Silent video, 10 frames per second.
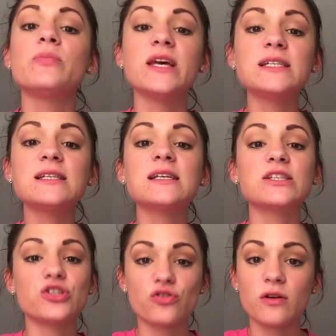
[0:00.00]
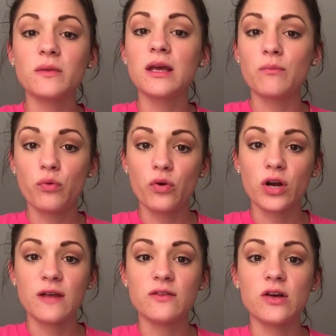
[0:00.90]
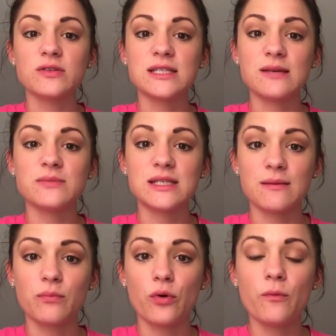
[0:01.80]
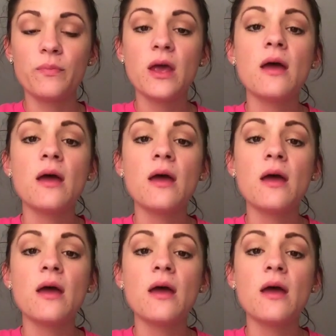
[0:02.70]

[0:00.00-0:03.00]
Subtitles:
This is extremely important, even though it seems simple,